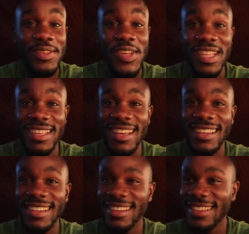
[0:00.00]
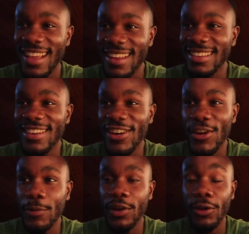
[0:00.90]
you get the idea. It's kind of scary,
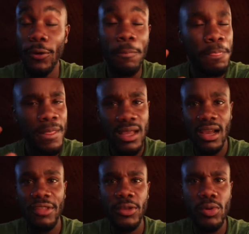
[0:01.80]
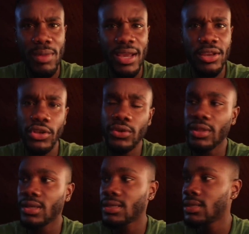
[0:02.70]
but no, I think we might enjoy
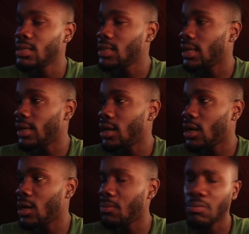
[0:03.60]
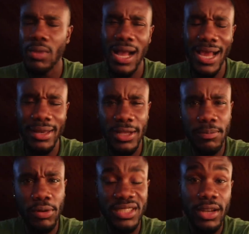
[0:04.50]
this. Um, I did
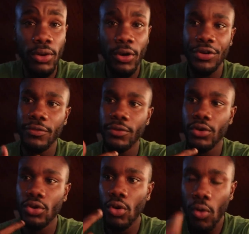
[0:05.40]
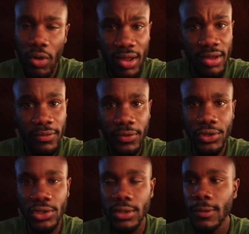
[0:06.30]
put in an order for coconut
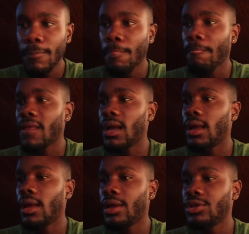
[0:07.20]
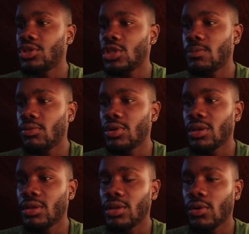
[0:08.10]
fish and she put
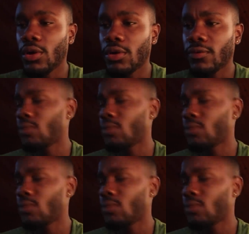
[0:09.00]
in the order for